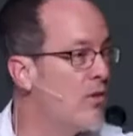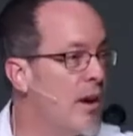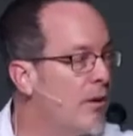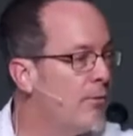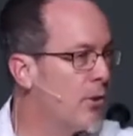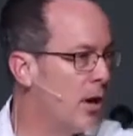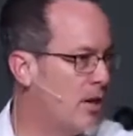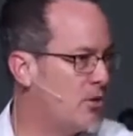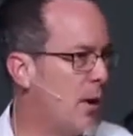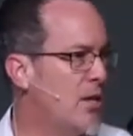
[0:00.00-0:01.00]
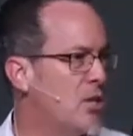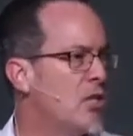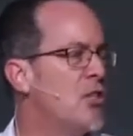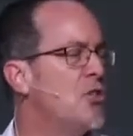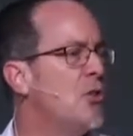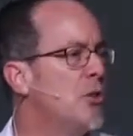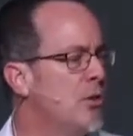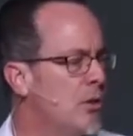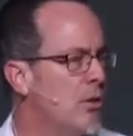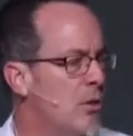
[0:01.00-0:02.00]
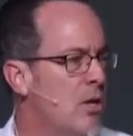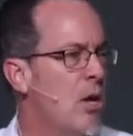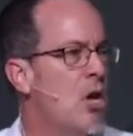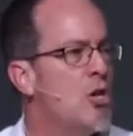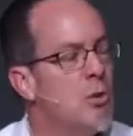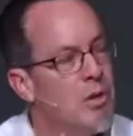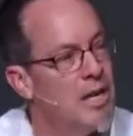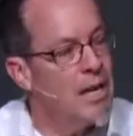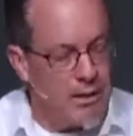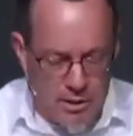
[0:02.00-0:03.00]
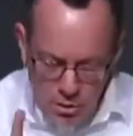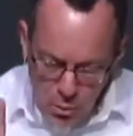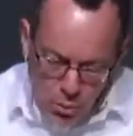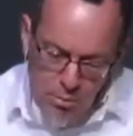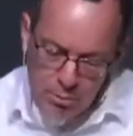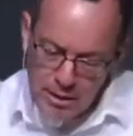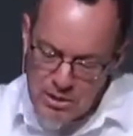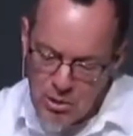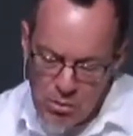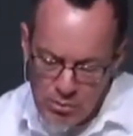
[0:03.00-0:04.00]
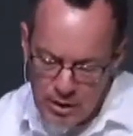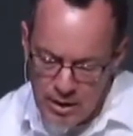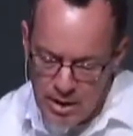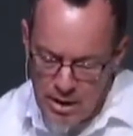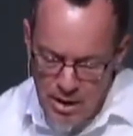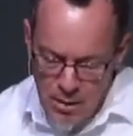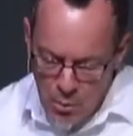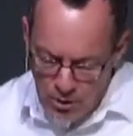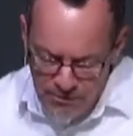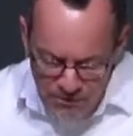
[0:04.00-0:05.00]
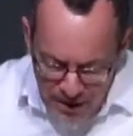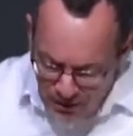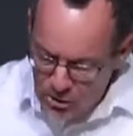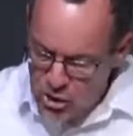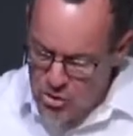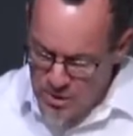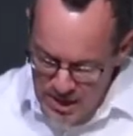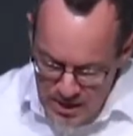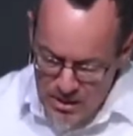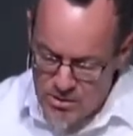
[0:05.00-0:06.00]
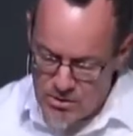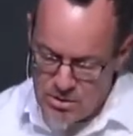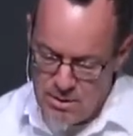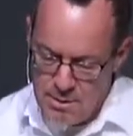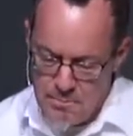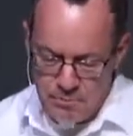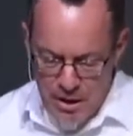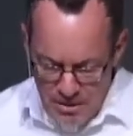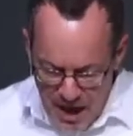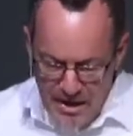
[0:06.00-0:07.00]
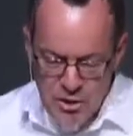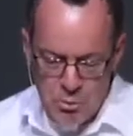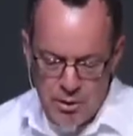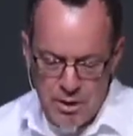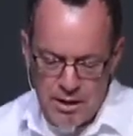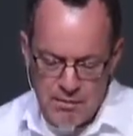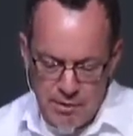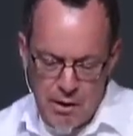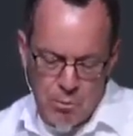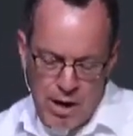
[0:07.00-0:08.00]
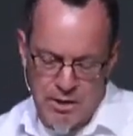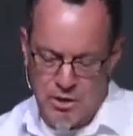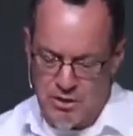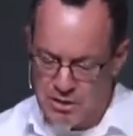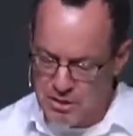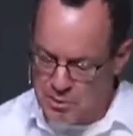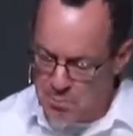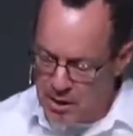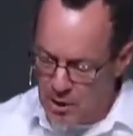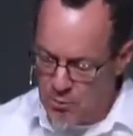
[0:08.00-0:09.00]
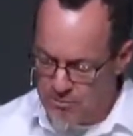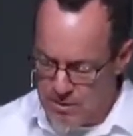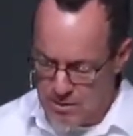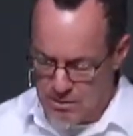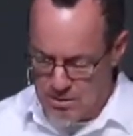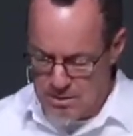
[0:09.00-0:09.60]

there for God's righteousness. You look uniquely to one place only where faith alone is that is where God's very righteousness is being revealed.